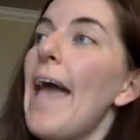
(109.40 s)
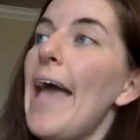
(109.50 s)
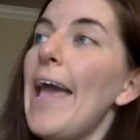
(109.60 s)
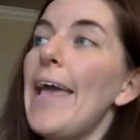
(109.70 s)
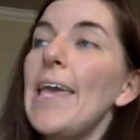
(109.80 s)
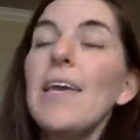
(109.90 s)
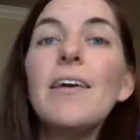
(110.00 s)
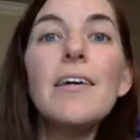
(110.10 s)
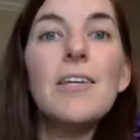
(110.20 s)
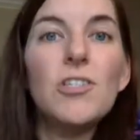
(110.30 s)
A,
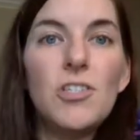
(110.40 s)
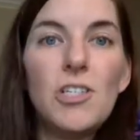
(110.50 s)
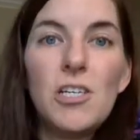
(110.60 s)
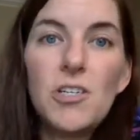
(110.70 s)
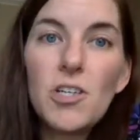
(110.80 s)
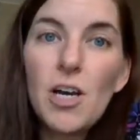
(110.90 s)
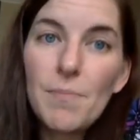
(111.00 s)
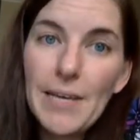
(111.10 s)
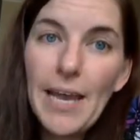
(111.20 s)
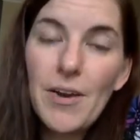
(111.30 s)
G
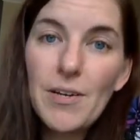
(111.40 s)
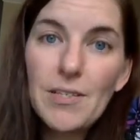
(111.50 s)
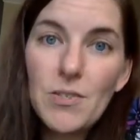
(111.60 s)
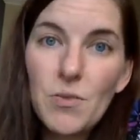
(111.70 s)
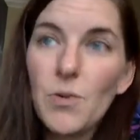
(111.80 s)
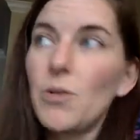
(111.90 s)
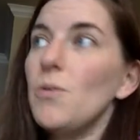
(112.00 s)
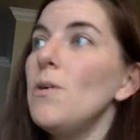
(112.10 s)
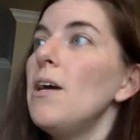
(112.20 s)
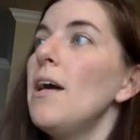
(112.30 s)
sharp carries
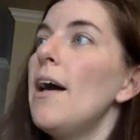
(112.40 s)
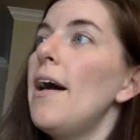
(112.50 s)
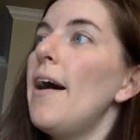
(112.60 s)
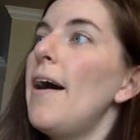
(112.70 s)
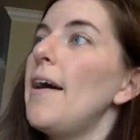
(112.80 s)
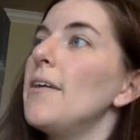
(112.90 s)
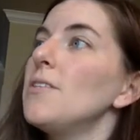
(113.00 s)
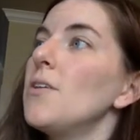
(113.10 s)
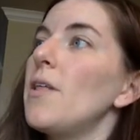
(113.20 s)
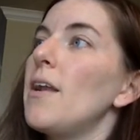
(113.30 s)
through,
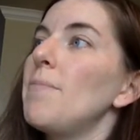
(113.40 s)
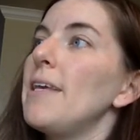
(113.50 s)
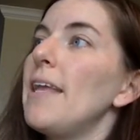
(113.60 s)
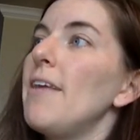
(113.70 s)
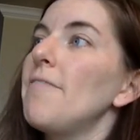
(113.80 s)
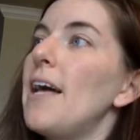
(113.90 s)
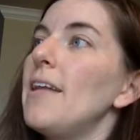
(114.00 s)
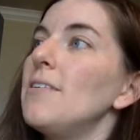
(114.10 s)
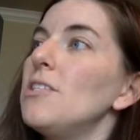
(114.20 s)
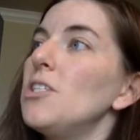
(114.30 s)
so that'll be an A
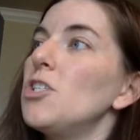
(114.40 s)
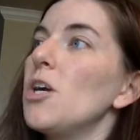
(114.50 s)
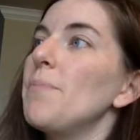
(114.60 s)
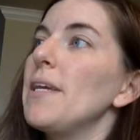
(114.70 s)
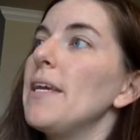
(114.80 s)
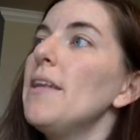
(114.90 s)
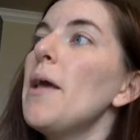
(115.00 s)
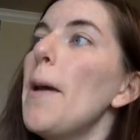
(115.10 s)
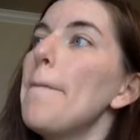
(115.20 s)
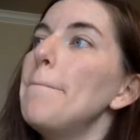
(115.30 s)
flat, G sharp
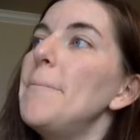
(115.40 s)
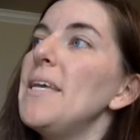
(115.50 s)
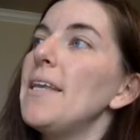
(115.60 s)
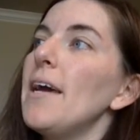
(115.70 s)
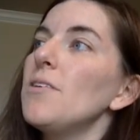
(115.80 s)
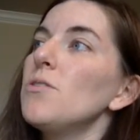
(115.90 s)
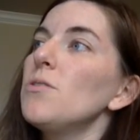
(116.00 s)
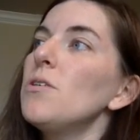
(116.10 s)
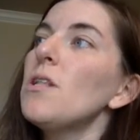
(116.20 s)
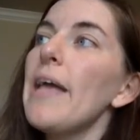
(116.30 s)
again. B
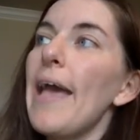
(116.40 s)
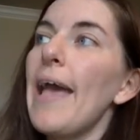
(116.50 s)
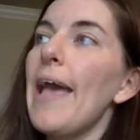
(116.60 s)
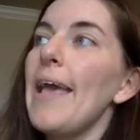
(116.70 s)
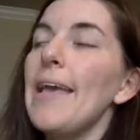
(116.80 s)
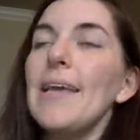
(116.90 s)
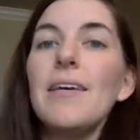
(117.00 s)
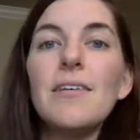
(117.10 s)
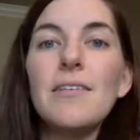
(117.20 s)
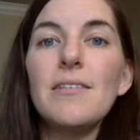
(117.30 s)
natural,
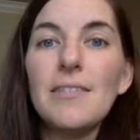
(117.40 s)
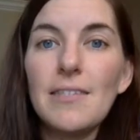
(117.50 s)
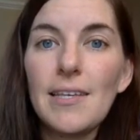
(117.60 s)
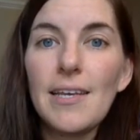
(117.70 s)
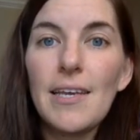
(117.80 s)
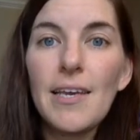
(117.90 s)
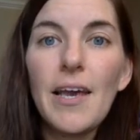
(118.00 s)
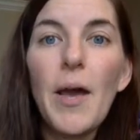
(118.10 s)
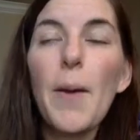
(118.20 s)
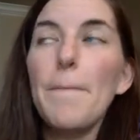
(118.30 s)
A,
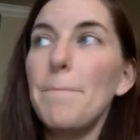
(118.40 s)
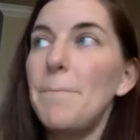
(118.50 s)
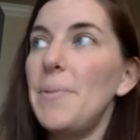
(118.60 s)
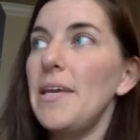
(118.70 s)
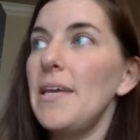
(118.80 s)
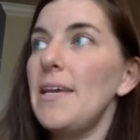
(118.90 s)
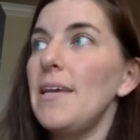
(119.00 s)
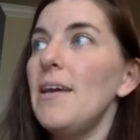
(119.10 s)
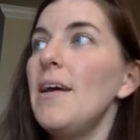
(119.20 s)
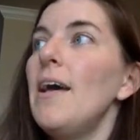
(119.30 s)
C,
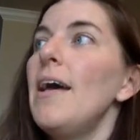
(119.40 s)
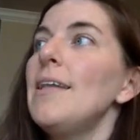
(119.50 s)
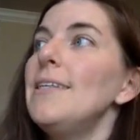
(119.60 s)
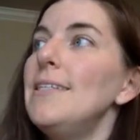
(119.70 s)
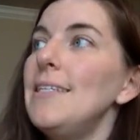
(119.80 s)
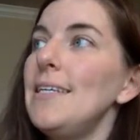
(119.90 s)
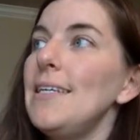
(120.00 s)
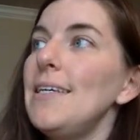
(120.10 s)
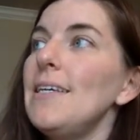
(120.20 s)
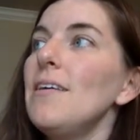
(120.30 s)
B,
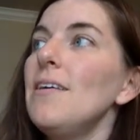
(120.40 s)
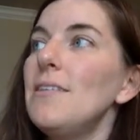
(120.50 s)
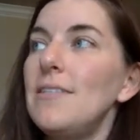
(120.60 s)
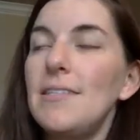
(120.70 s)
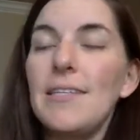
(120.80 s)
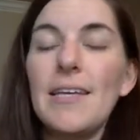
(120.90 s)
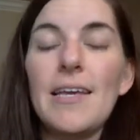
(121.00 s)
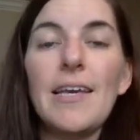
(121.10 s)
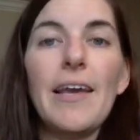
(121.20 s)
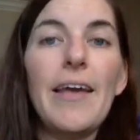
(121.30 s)
D,
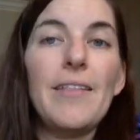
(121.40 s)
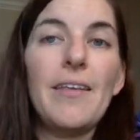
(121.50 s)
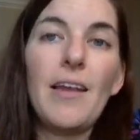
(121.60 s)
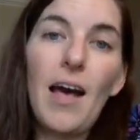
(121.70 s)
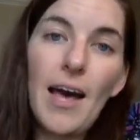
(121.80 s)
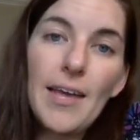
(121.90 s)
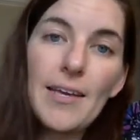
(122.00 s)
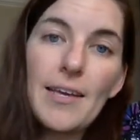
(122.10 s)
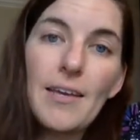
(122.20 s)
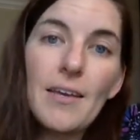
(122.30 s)
C, and then high
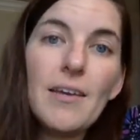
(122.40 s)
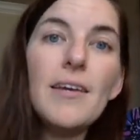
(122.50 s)
E,